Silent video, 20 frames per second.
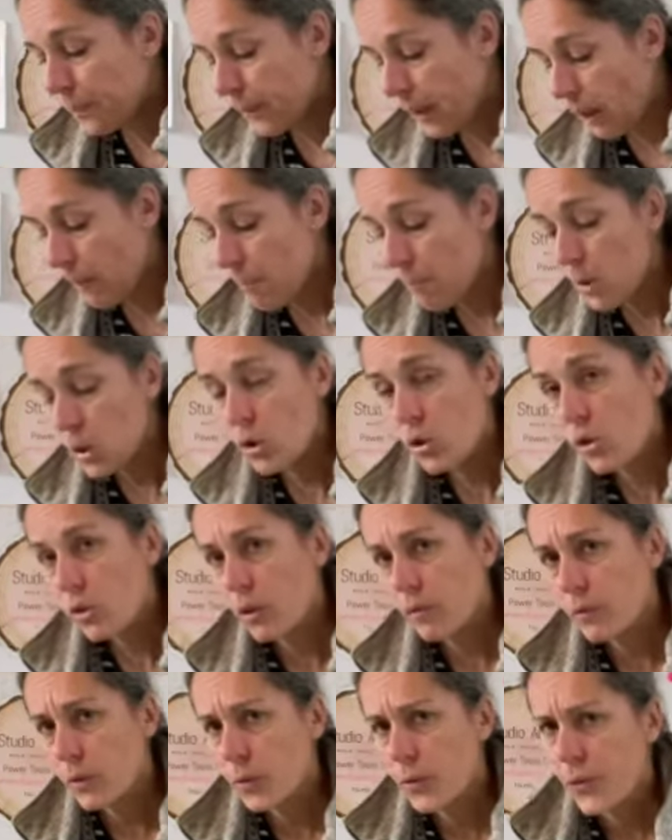Most
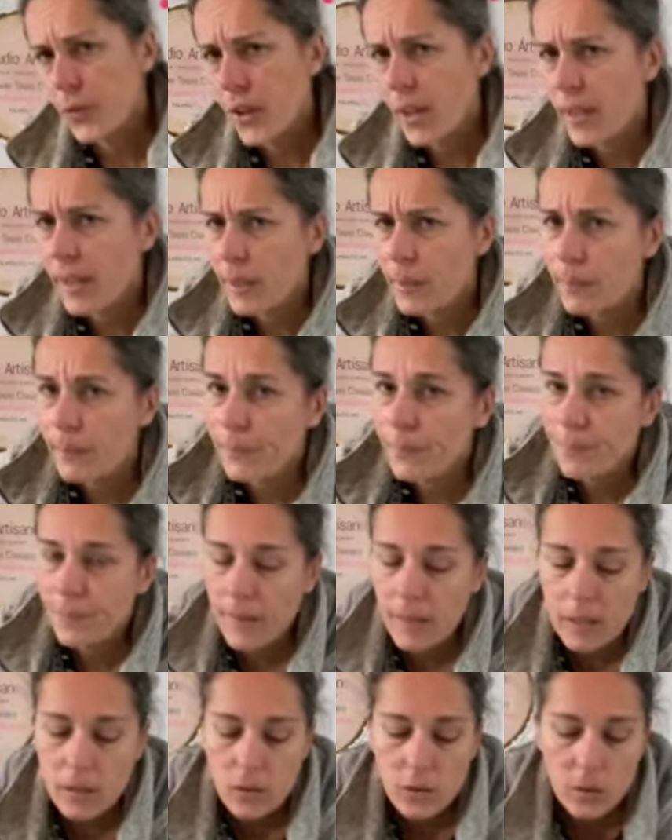of the time,
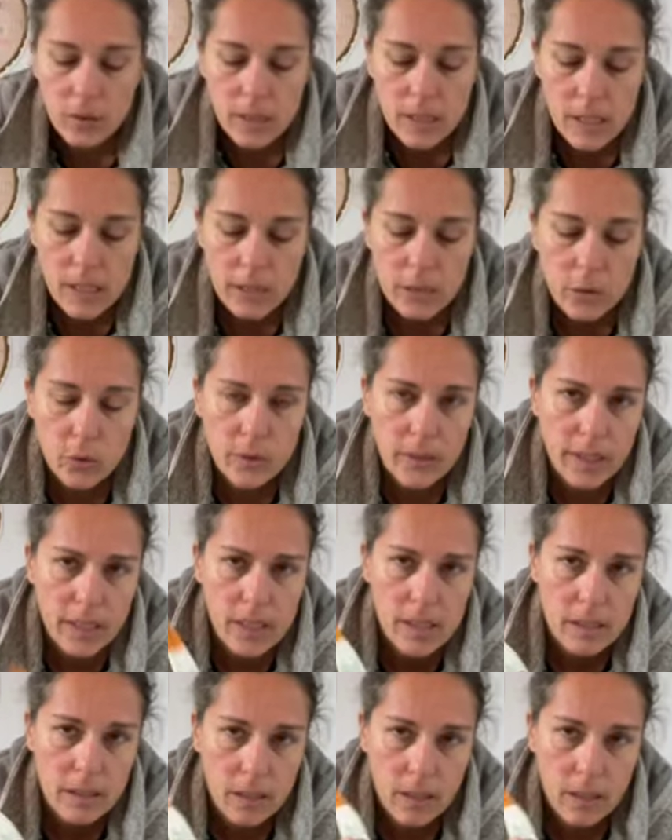I notice like the kids,